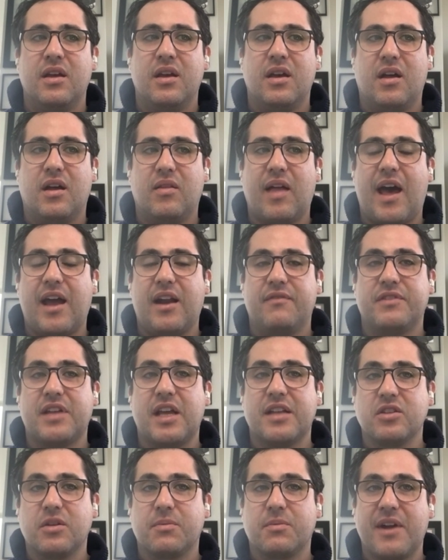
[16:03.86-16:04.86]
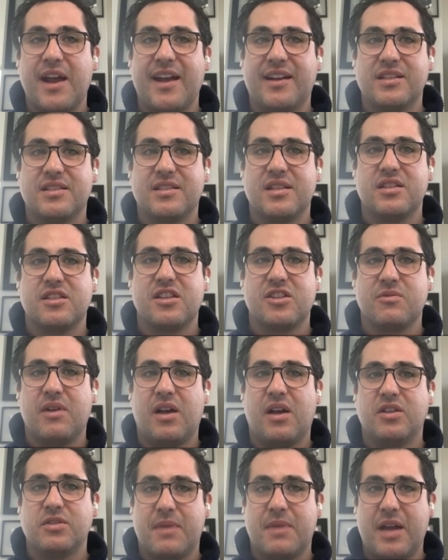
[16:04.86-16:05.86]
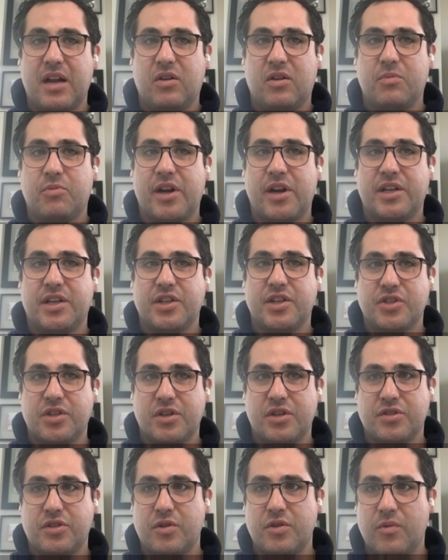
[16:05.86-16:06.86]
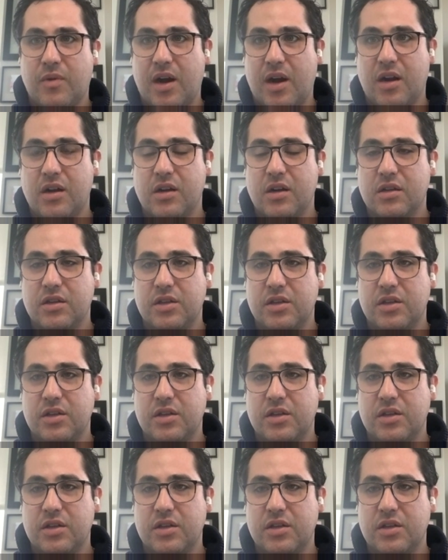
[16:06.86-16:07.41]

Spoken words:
a lot of dental practices as well as medical practitioners who are